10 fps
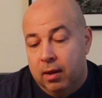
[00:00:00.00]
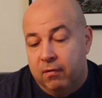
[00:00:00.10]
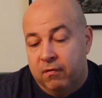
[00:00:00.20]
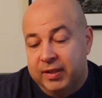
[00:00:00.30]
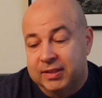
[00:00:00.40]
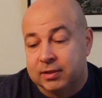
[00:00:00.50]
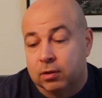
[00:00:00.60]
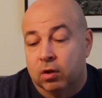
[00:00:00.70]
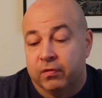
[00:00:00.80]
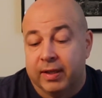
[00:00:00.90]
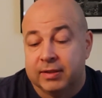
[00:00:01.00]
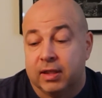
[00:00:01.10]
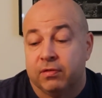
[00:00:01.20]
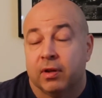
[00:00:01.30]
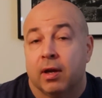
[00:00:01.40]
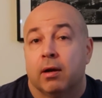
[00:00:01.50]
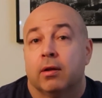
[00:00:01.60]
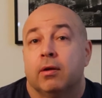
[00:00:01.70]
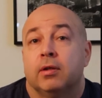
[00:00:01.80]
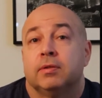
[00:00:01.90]
faces of these different
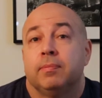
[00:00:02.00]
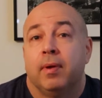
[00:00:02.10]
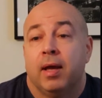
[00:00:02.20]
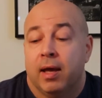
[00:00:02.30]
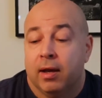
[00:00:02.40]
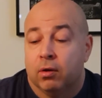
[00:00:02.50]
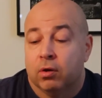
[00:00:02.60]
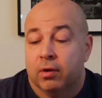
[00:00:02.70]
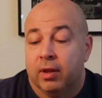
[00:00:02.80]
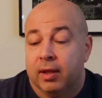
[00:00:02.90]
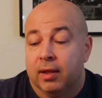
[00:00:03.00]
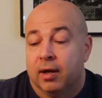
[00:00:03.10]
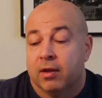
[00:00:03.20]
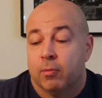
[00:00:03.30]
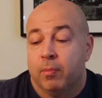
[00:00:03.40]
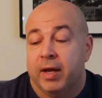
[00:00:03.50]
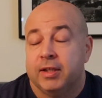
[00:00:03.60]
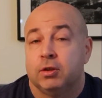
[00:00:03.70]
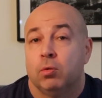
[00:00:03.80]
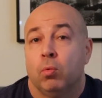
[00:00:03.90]
characters, and on the other
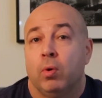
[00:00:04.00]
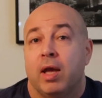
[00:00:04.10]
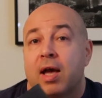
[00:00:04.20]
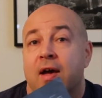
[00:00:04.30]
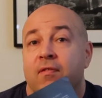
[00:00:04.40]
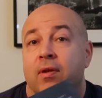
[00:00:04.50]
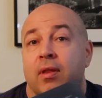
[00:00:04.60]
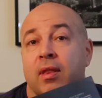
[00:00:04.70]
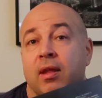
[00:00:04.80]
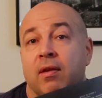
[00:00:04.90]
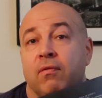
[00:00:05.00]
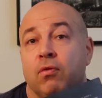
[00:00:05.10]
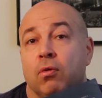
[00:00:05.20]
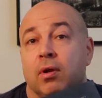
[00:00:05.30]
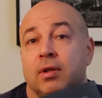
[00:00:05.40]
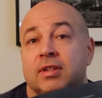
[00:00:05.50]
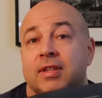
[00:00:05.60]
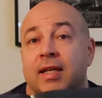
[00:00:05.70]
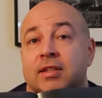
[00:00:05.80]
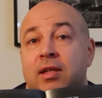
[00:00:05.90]
page we have the full
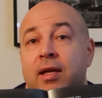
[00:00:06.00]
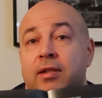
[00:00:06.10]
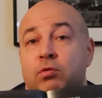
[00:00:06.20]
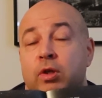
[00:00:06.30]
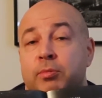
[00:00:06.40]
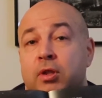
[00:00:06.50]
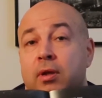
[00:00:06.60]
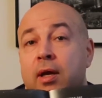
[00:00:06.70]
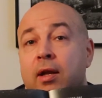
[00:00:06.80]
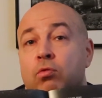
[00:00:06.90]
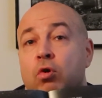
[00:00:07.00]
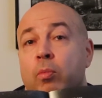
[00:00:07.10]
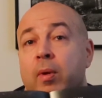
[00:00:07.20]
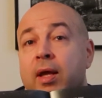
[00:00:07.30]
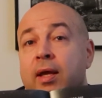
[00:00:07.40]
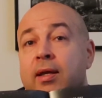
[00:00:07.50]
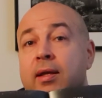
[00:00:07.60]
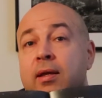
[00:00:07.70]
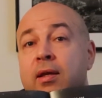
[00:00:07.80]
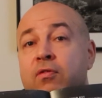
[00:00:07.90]
stats and description and role-playing
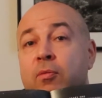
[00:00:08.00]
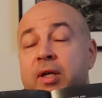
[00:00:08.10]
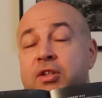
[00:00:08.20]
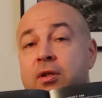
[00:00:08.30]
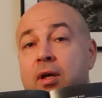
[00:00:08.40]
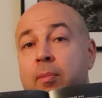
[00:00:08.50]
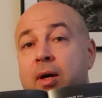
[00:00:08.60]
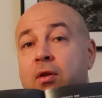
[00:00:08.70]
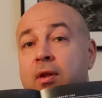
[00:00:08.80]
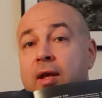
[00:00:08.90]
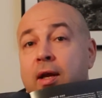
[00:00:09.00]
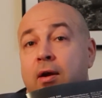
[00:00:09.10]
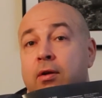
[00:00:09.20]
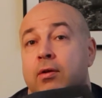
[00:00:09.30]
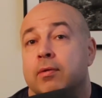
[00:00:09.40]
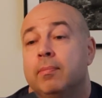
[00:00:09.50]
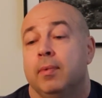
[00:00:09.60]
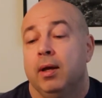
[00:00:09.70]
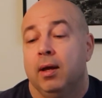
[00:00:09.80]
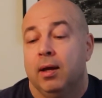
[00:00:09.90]
information about the character.
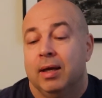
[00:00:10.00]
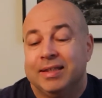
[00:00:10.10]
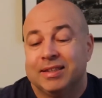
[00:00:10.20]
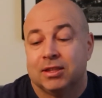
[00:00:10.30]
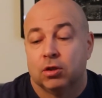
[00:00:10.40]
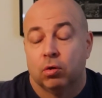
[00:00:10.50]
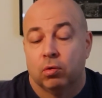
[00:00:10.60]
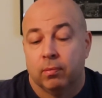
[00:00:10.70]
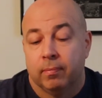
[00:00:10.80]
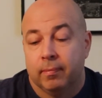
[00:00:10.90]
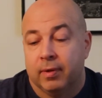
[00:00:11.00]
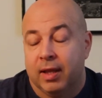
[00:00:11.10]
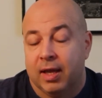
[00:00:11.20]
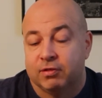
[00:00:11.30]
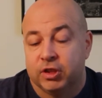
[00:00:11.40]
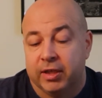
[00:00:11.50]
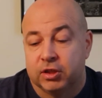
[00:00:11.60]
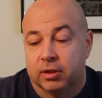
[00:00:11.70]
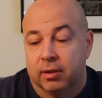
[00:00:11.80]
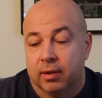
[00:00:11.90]
So they have
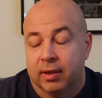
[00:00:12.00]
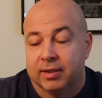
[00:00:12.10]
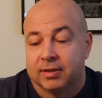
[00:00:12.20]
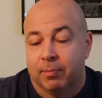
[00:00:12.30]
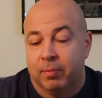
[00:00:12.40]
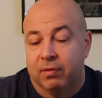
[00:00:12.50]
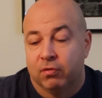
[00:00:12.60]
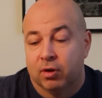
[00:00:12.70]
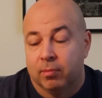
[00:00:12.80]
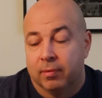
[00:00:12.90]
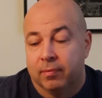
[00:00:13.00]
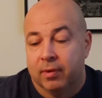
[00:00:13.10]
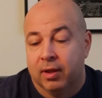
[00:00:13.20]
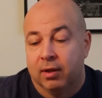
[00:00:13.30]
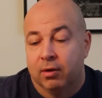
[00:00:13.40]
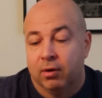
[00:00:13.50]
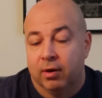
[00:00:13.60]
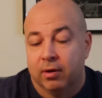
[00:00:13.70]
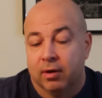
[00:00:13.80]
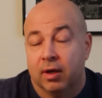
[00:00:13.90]
changed this a bit from the
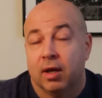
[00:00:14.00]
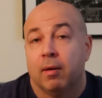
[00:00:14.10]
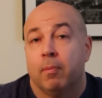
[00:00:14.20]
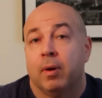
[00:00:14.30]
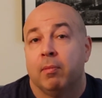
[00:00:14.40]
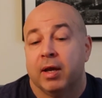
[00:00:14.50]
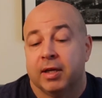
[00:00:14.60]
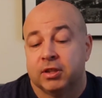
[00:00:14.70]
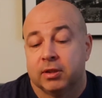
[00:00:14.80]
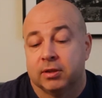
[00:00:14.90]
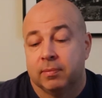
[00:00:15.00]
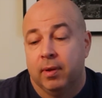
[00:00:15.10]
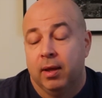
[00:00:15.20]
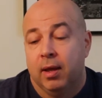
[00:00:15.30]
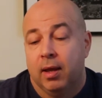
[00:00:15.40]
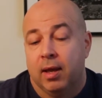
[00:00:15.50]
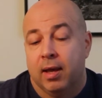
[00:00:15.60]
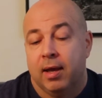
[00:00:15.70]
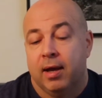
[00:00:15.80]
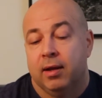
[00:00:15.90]
earlier publications,
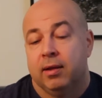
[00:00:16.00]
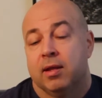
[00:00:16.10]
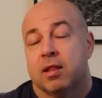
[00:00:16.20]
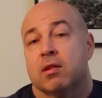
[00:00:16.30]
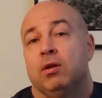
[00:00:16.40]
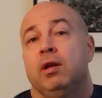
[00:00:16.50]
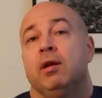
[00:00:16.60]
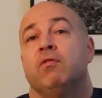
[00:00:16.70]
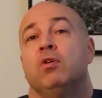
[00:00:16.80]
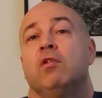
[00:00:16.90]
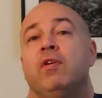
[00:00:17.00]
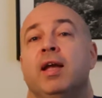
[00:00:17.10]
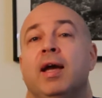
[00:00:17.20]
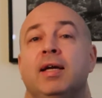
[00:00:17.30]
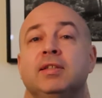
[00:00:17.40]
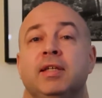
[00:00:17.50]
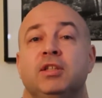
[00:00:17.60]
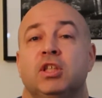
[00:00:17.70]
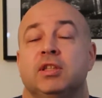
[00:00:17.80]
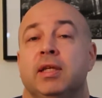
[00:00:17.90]
and this is clearly evolving, as in
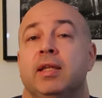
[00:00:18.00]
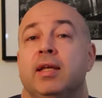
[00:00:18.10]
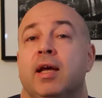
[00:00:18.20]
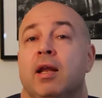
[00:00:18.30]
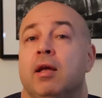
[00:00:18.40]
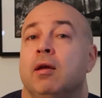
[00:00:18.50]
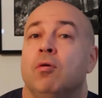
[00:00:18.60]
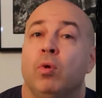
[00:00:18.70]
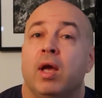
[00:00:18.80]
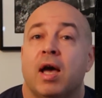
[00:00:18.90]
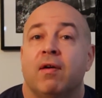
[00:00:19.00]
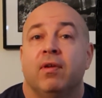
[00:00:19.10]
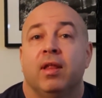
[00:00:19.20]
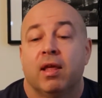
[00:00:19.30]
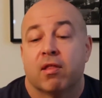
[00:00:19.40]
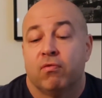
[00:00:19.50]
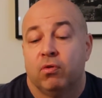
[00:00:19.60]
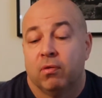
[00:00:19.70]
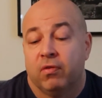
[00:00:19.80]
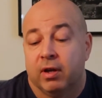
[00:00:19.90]
Justitian we have these
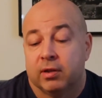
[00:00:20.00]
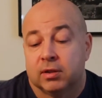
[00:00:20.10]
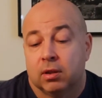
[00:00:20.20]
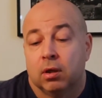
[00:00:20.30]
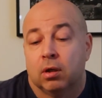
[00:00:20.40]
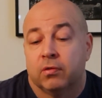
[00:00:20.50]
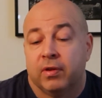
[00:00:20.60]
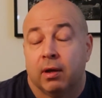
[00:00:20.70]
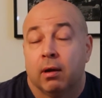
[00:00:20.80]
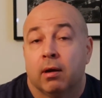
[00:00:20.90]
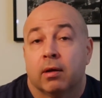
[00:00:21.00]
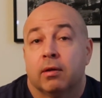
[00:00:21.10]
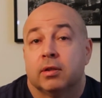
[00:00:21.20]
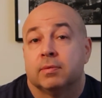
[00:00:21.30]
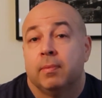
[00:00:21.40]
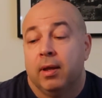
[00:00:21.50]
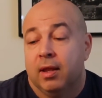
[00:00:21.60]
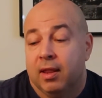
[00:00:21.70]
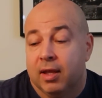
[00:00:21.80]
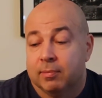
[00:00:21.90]
full figures of the characters
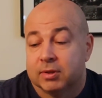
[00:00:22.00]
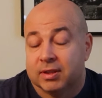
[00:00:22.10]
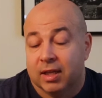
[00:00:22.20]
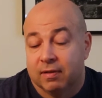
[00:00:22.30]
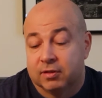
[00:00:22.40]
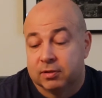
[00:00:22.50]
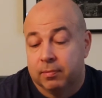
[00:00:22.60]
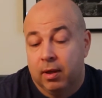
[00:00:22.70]
themselves.